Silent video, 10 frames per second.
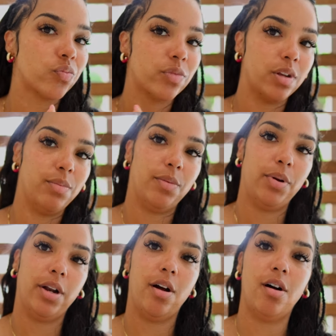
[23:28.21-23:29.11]
I'm gonna
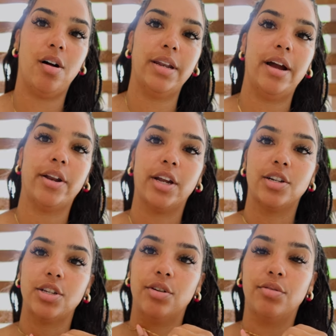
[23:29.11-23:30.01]
put it all down here
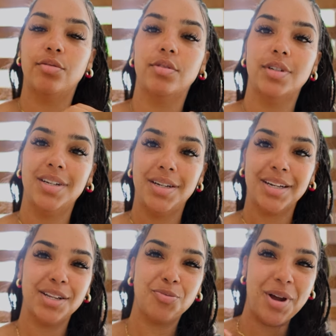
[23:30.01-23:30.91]
too,
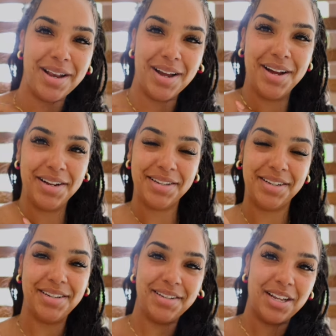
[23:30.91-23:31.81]
because why not?
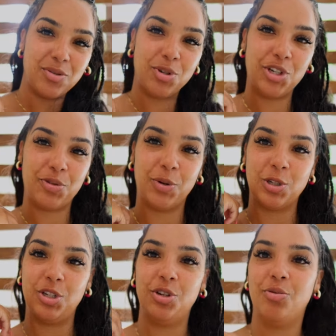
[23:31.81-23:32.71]
That's what you're
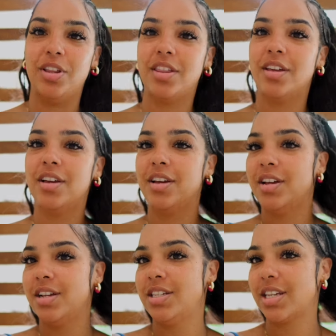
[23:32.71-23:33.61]
supposed to do with
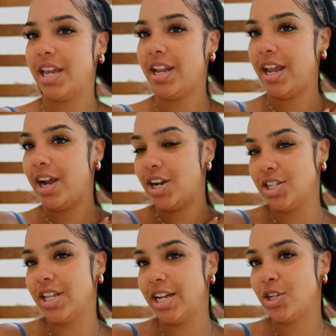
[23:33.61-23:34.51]

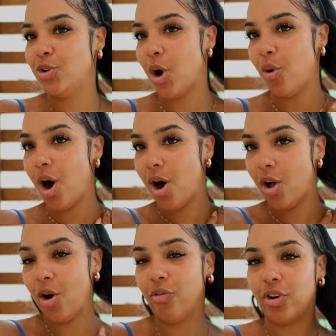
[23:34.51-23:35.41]
skincare, like you go
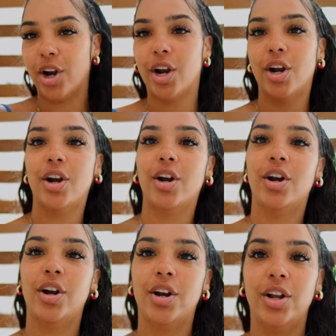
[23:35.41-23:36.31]
all over.
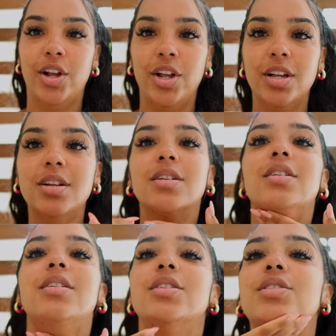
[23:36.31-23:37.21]

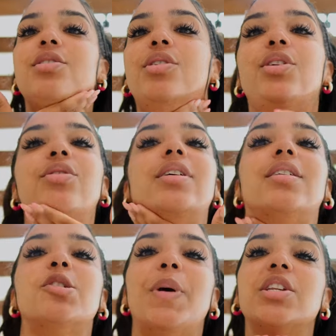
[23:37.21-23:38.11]
So you can,
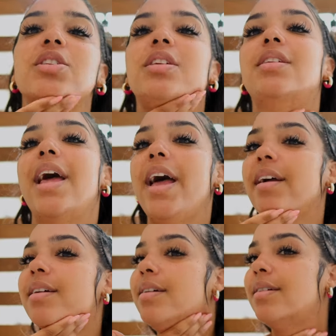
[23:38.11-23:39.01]
especially
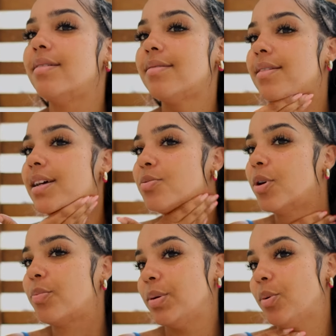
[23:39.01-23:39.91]
neck, that's
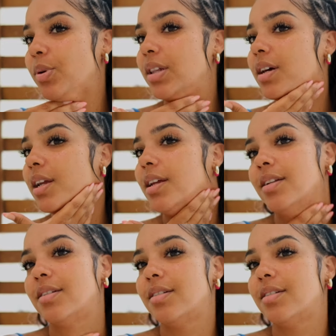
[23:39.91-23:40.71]
where people be looking.